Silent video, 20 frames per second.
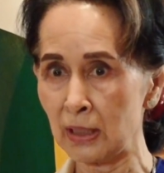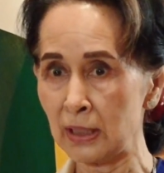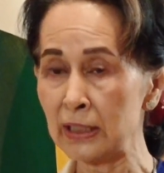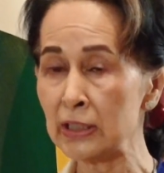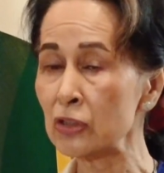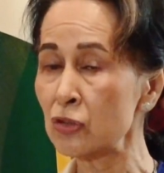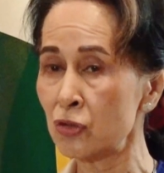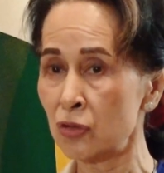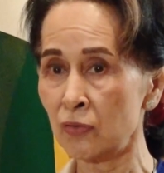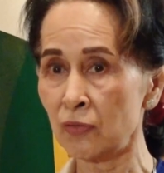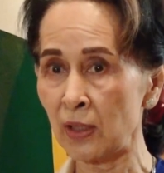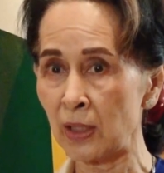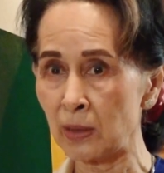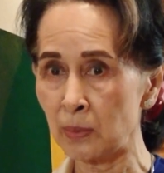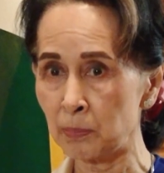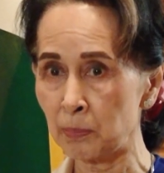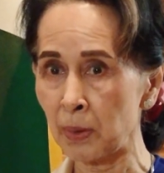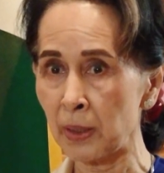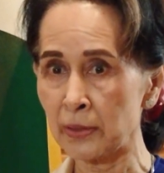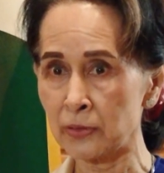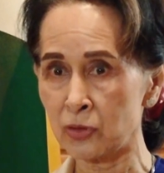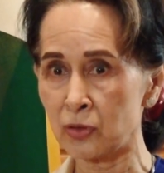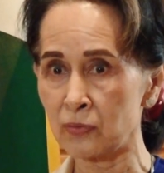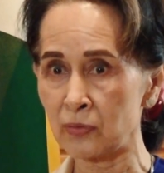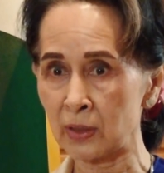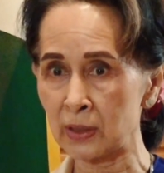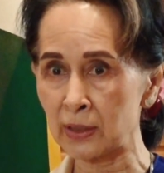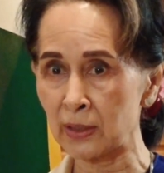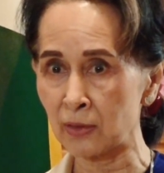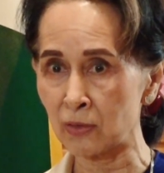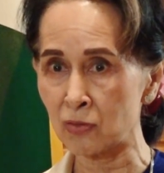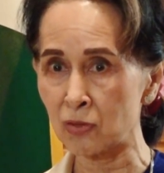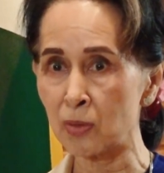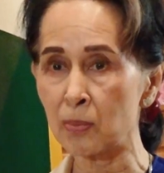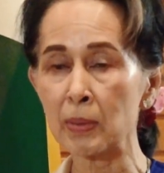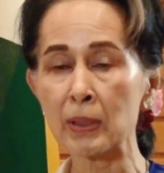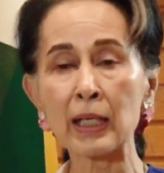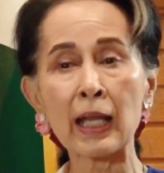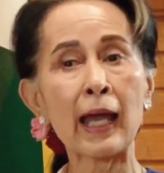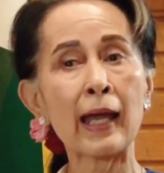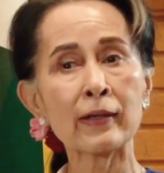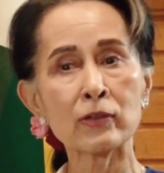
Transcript: least developed parts of our country, but